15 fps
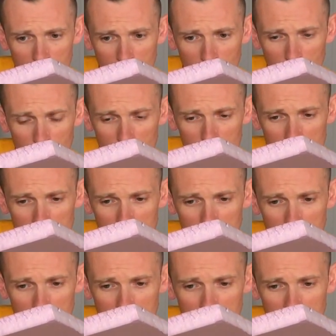We would say
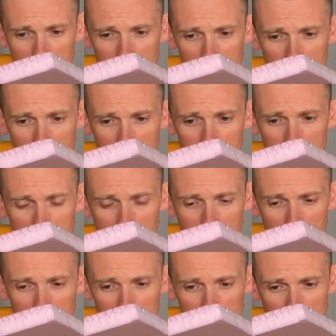that is a
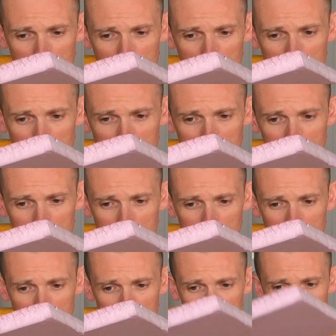deflection.
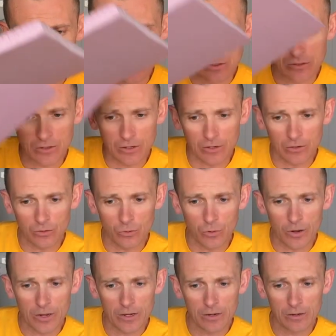Take it
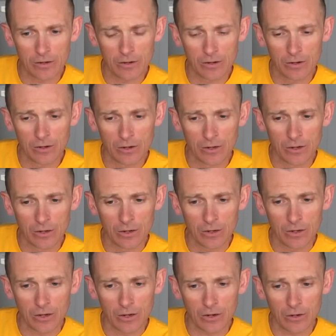away,
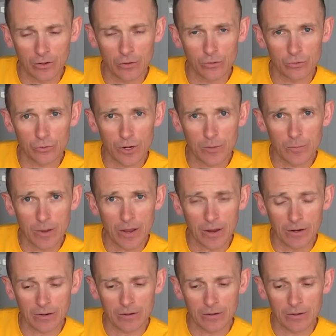and it goes right back.